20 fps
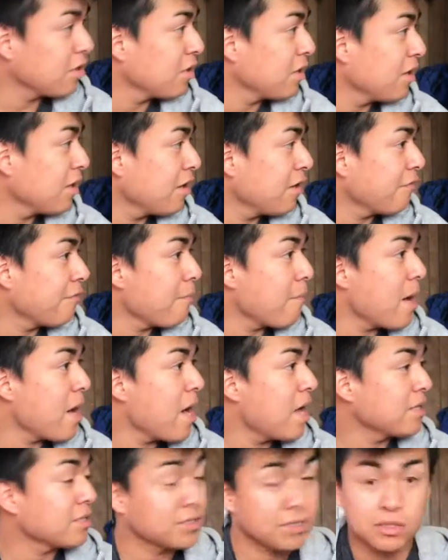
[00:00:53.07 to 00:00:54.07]
I already have
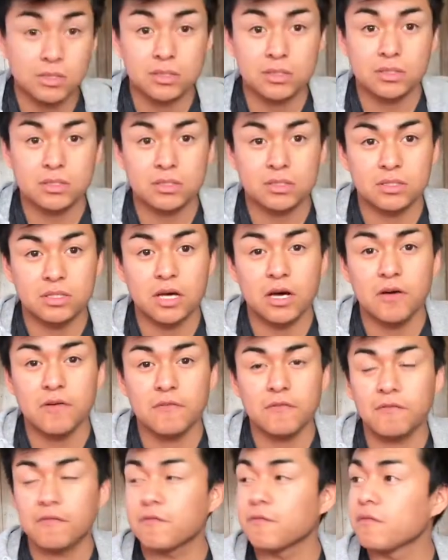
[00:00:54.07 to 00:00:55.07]
my
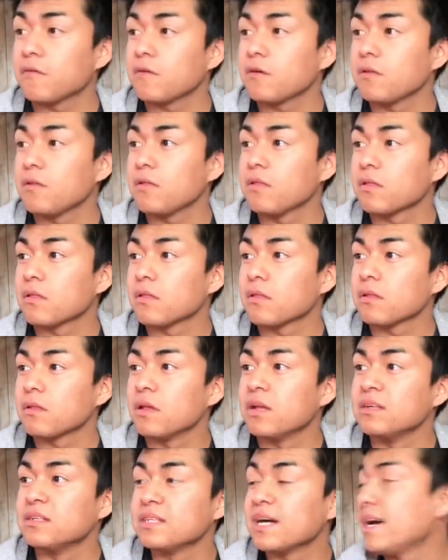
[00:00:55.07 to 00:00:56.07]
stuff.
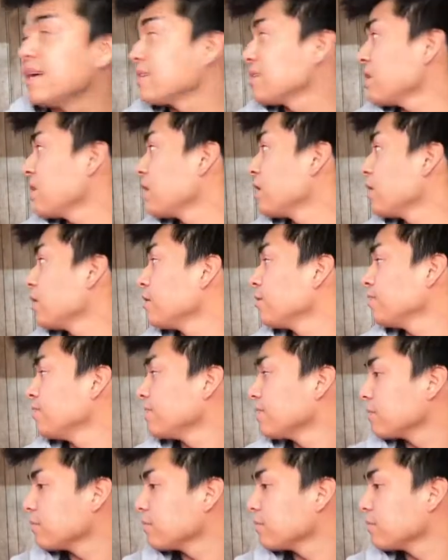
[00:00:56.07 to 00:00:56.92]
And Ty's not here.